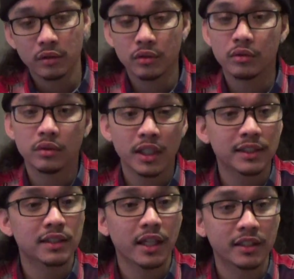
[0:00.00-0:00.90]
dude,
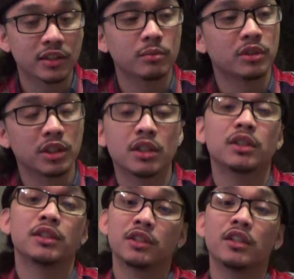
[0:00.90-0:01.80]
that's like some
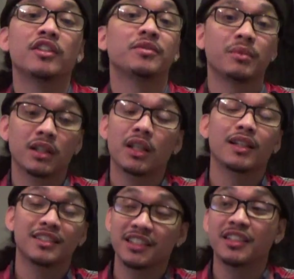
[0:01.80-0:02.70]
chilling stuff, man. Like
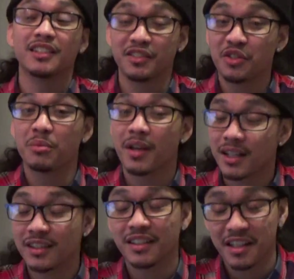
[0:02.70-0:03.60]
I said, you know,
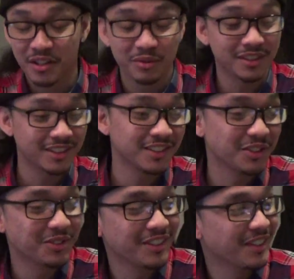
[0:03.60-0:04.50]
back in the day, you wouldn't
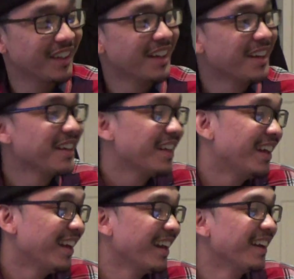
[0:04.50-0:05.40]
know
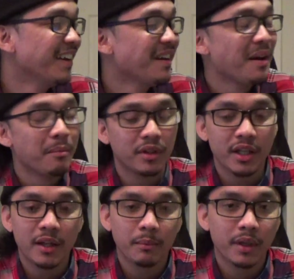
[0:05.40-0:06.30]
whatever. But
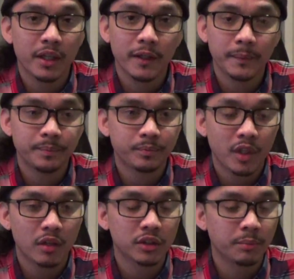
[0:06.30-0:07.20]
yeah, man,
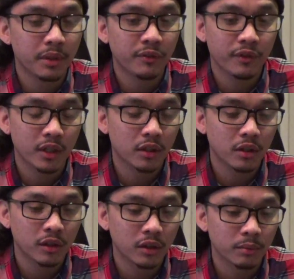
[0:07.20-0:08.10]
I was a big fan
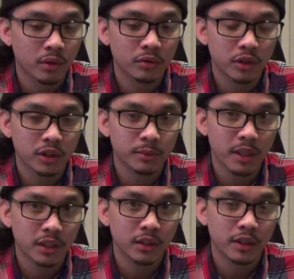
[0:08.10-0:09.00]
of Bone Thugs
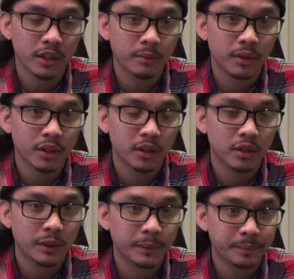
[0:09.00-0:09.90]
back in the day,
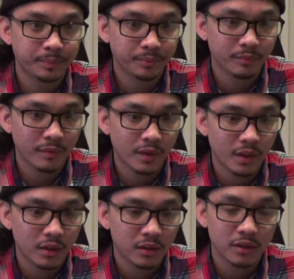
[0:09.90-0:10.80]
man.
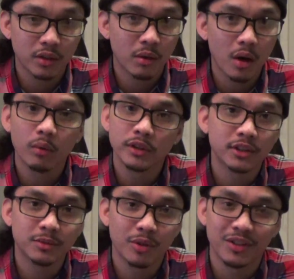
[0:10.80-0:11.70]
No, I
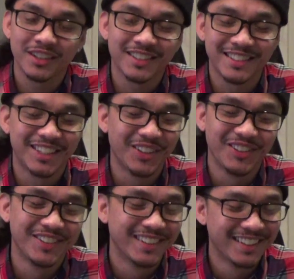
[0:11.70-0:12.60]
wasn't smoking, so
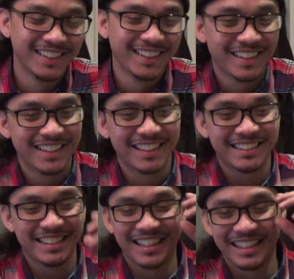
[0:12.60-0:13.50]

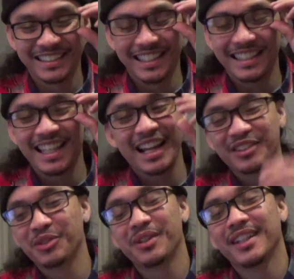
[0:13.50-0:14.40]
let's get that
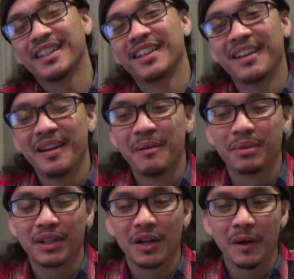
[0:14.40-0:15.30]
out the way. But